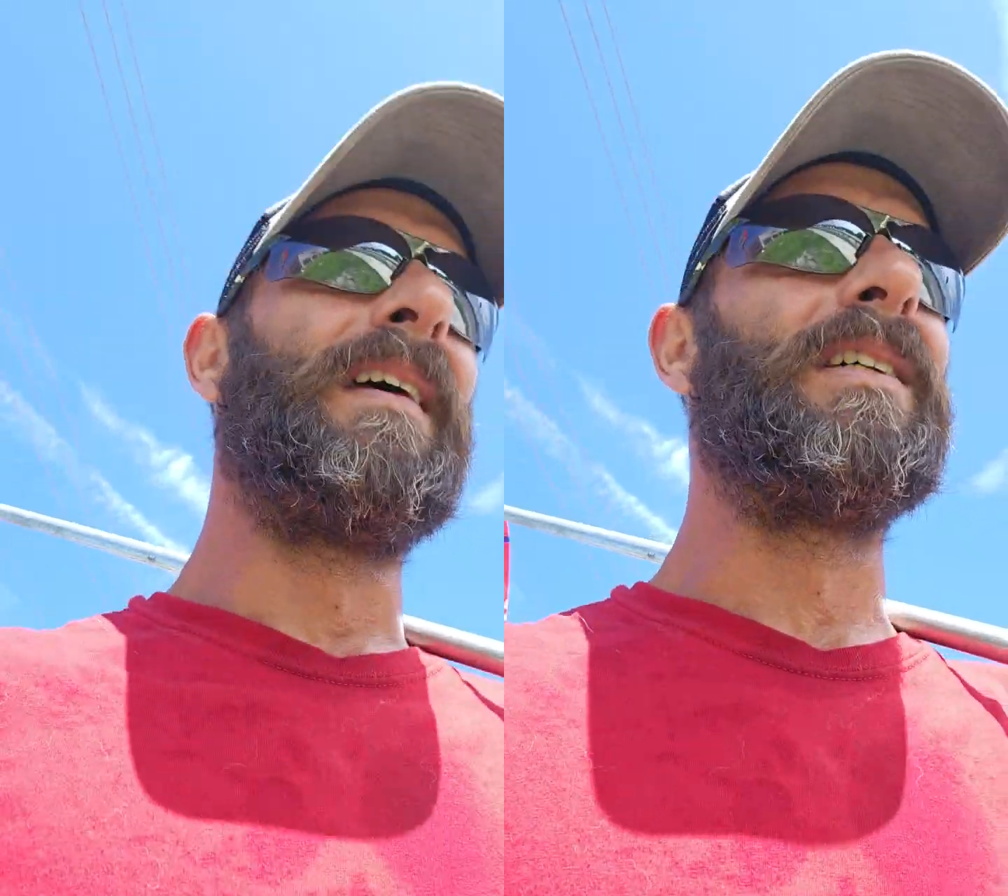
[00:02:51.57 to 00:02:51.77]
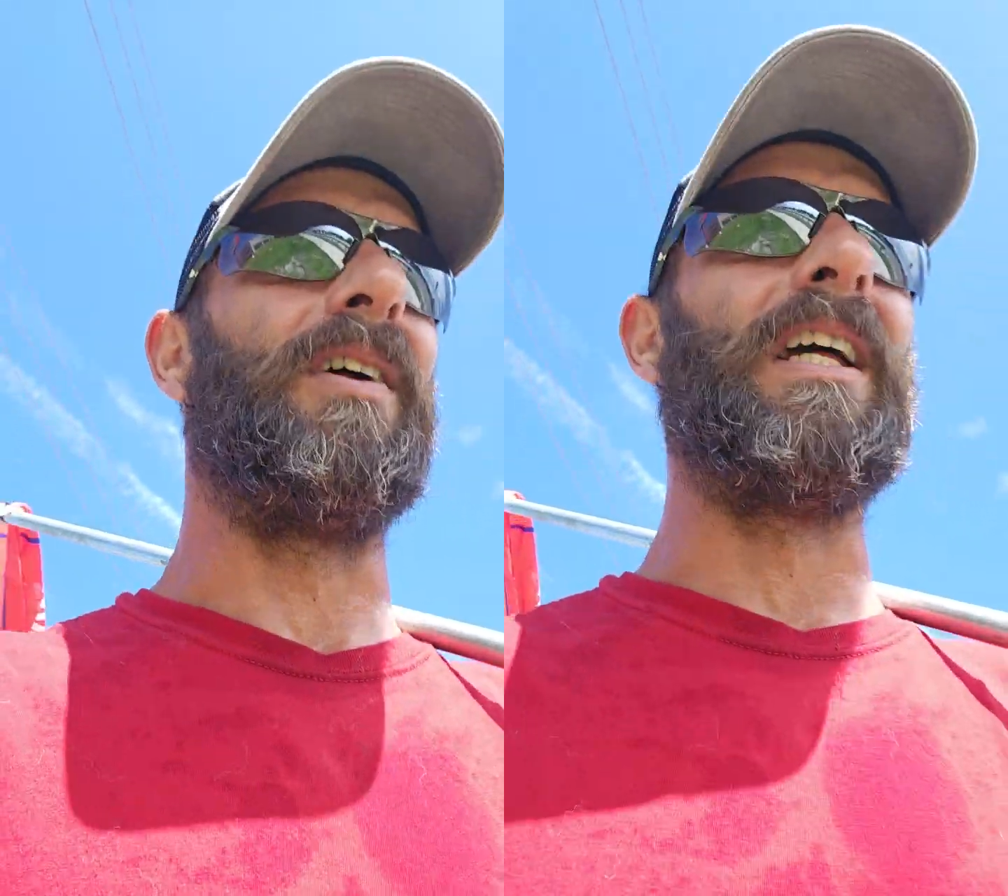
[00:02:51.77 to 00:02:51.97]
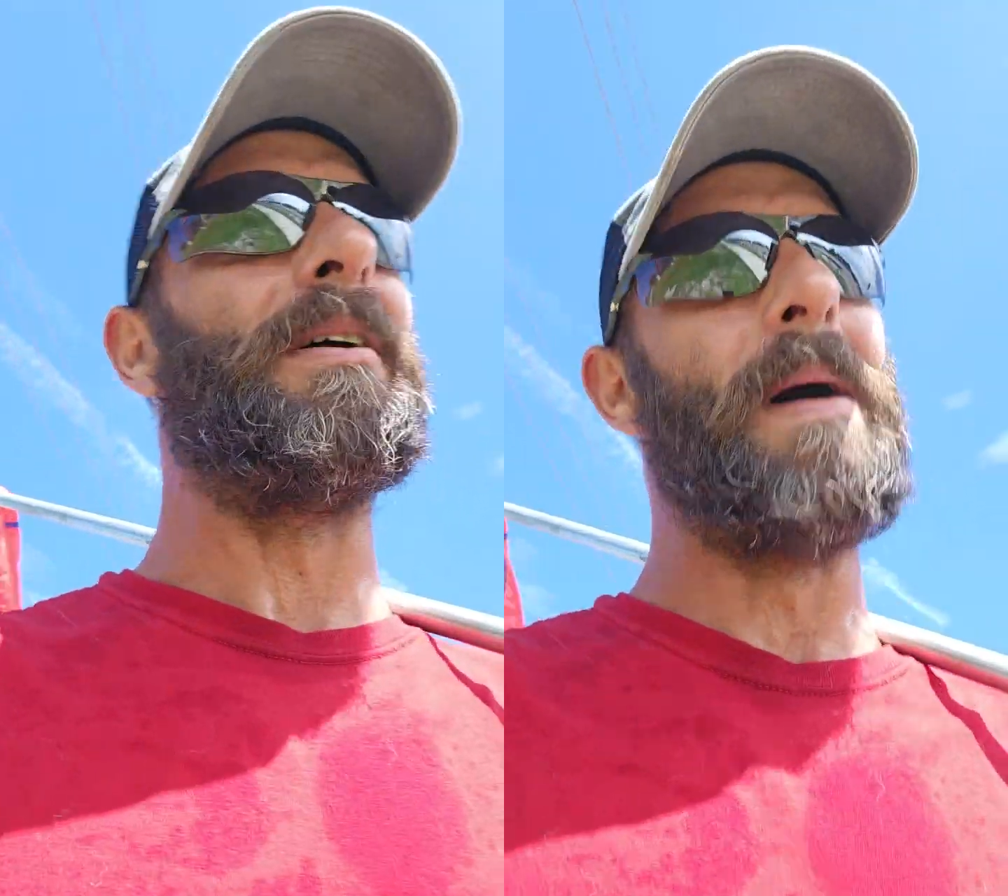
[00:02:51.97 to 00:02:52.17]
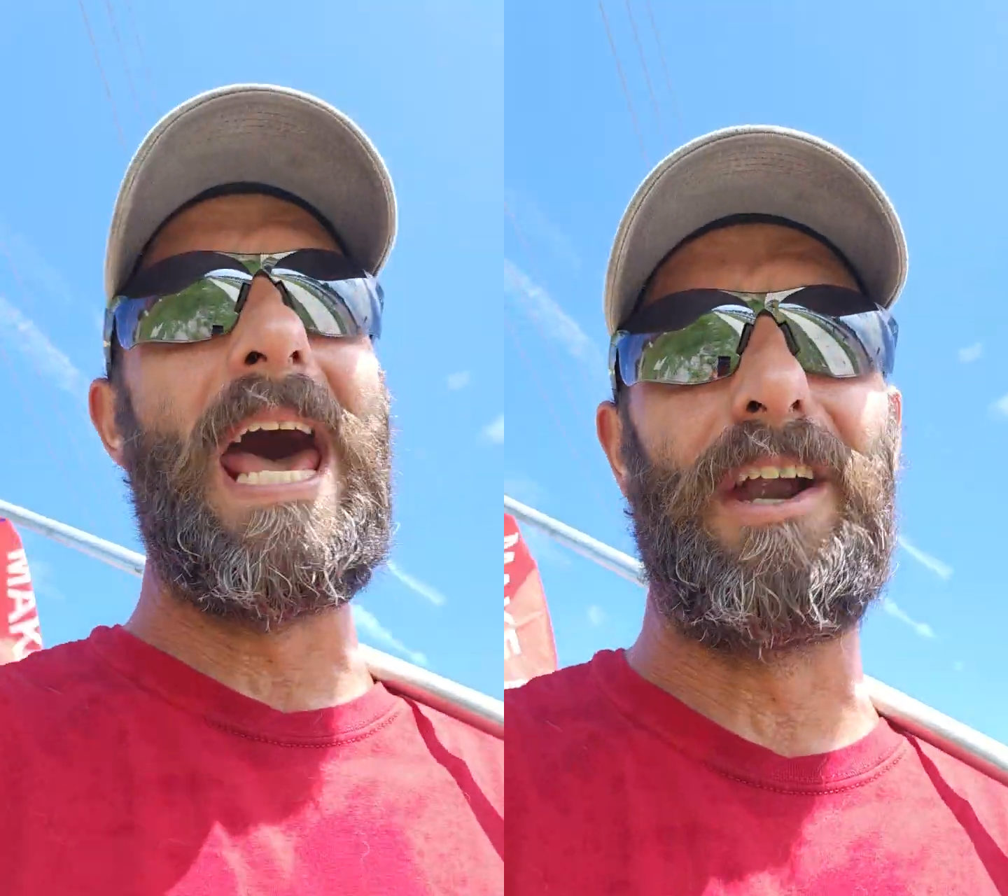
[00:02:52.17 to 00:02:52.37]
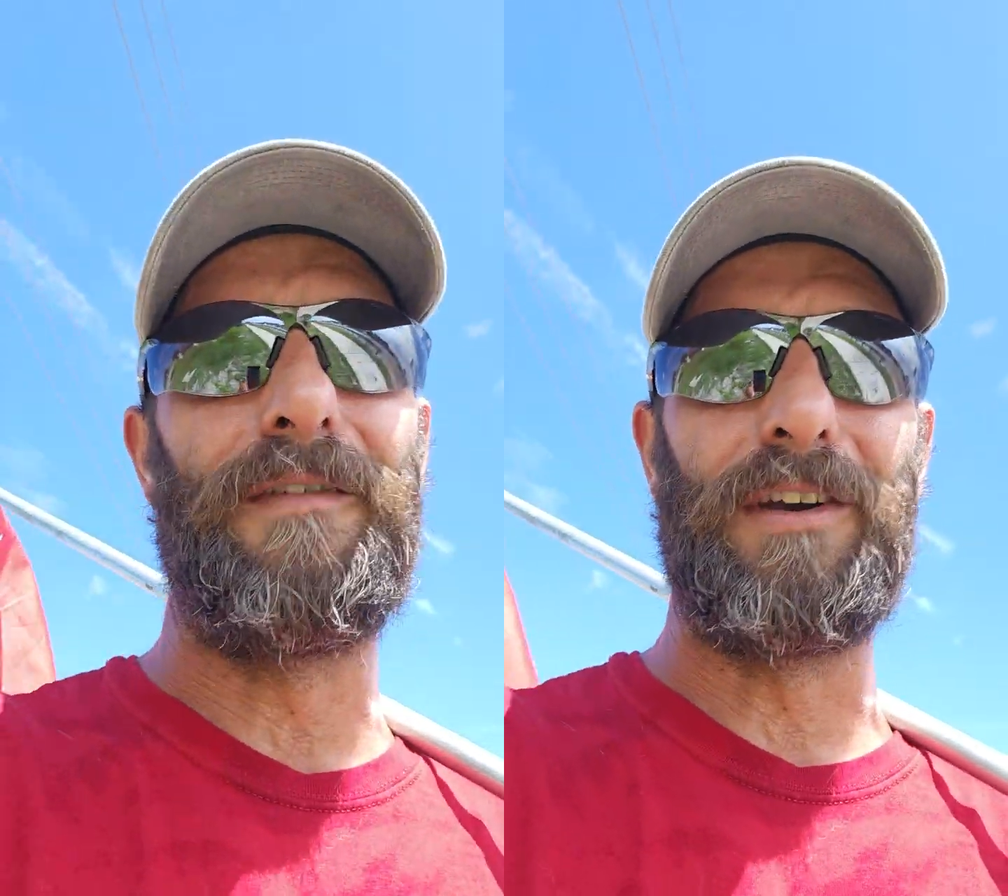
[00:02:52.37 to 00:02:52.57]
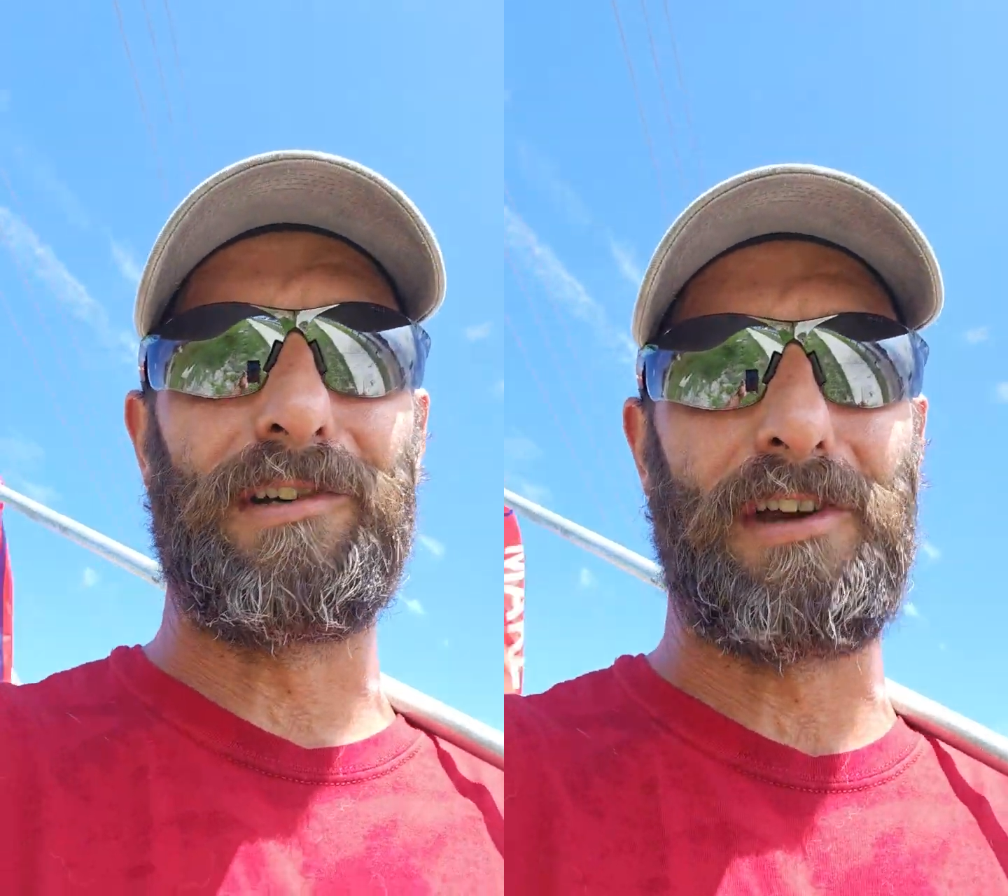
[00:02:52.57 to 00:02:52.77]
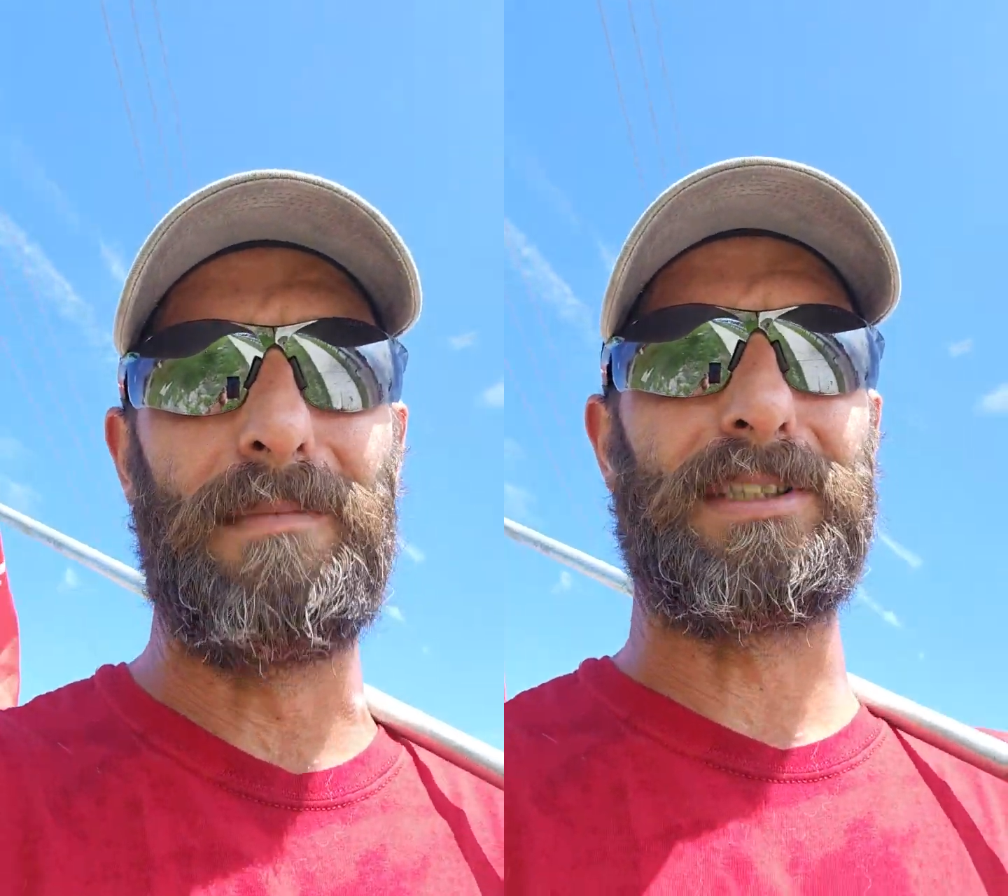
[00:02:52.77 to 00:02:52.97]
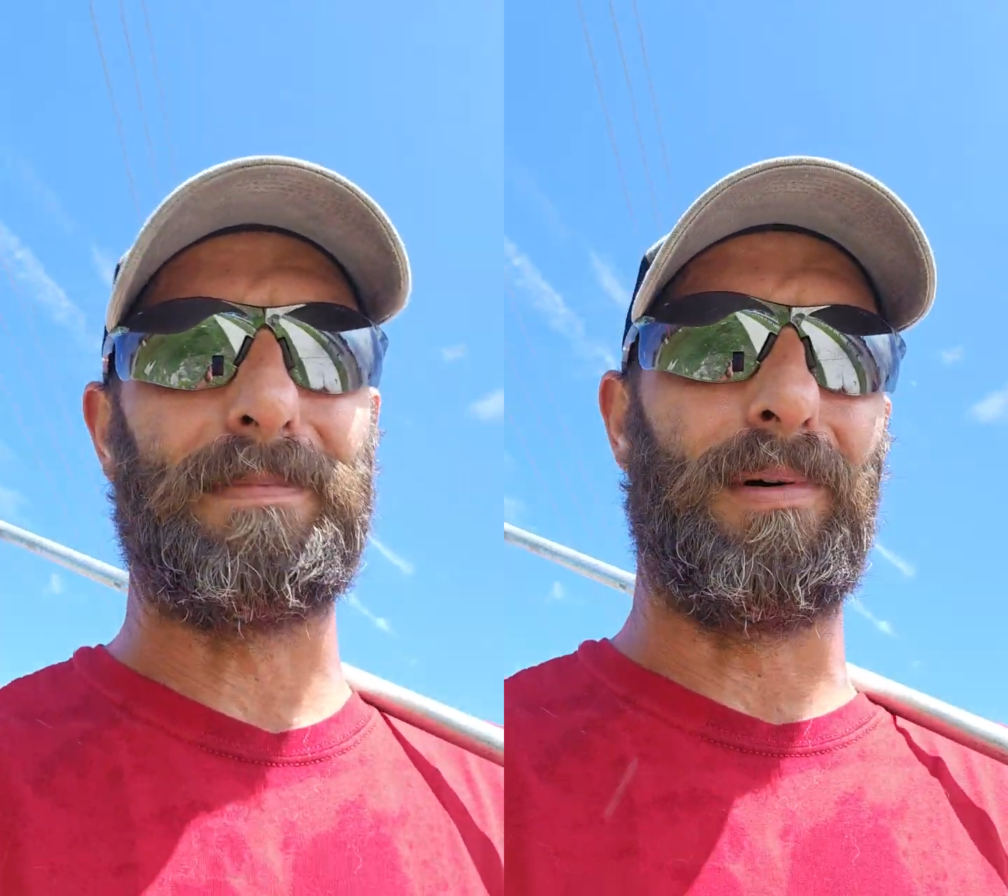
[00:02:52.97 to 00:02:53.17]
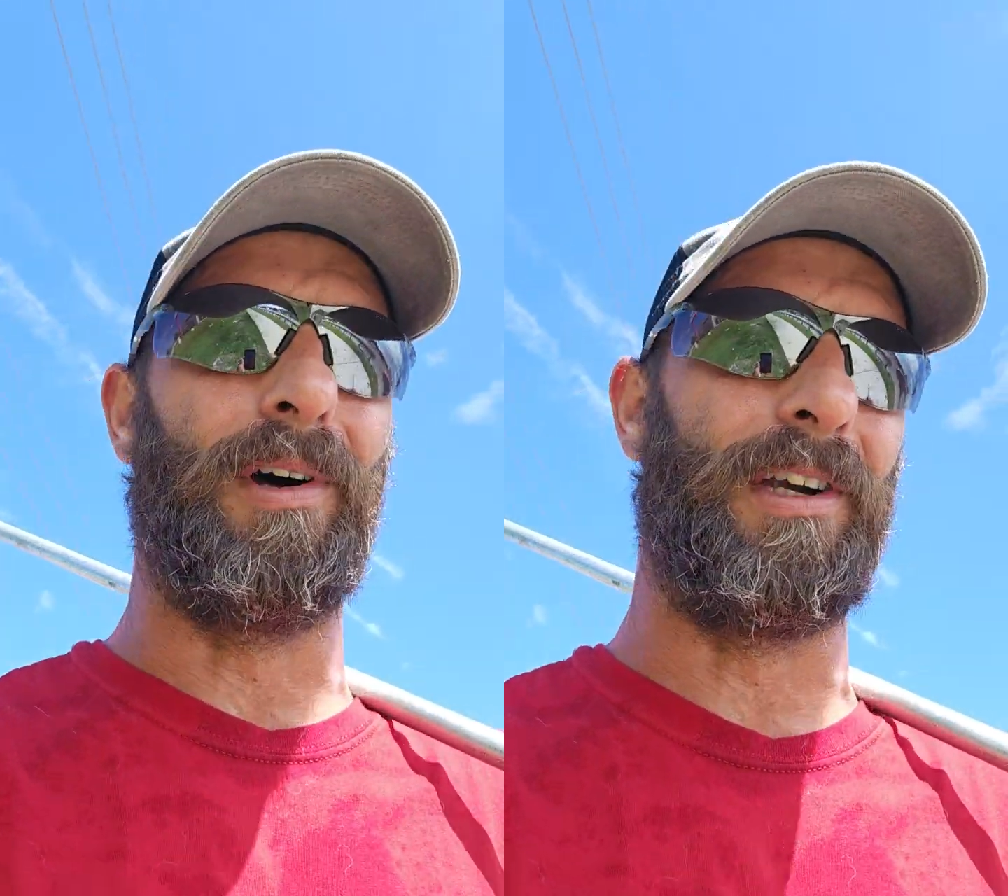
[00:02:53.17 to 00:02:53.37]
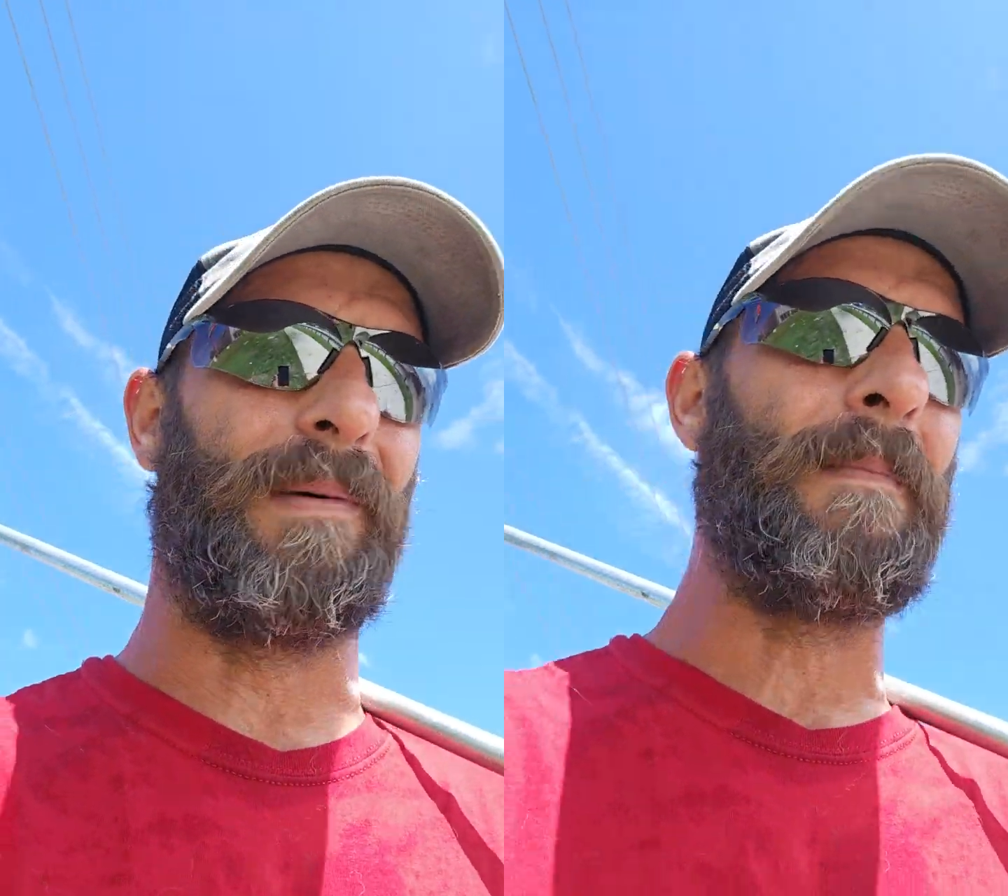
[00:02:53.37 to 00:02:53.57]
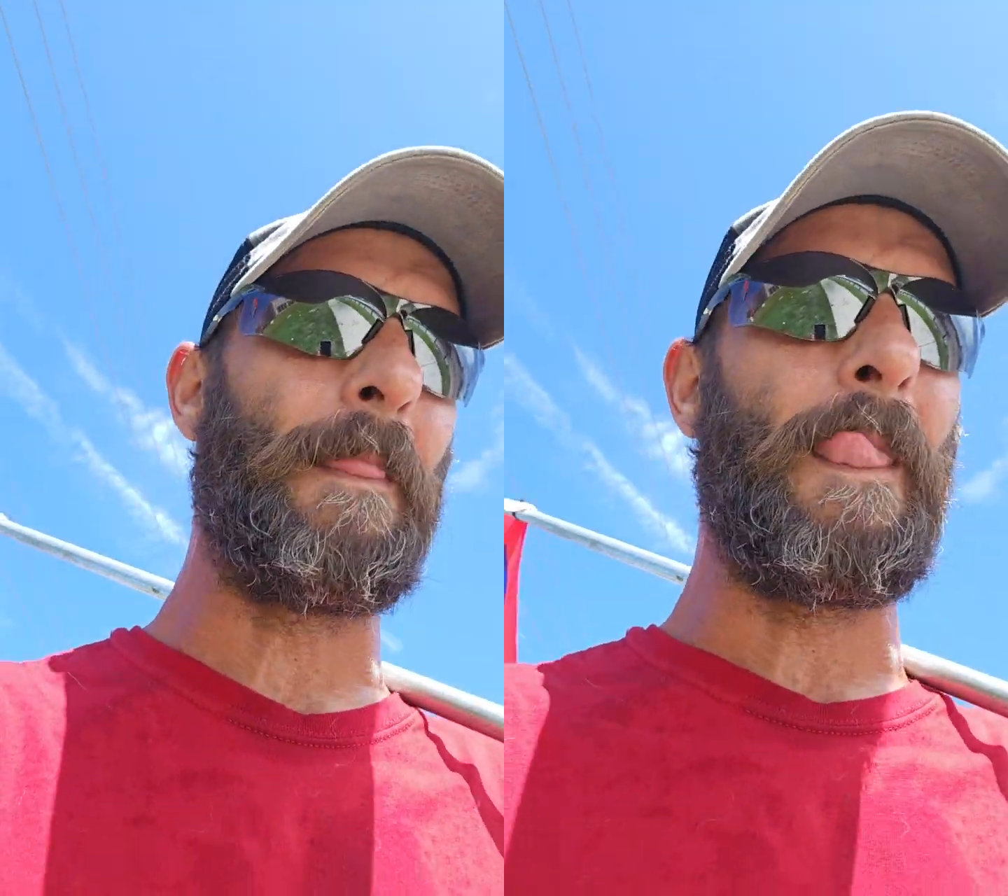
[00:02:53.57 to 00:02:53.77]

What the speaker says: So it doesn't matter if you're a Trump supporter.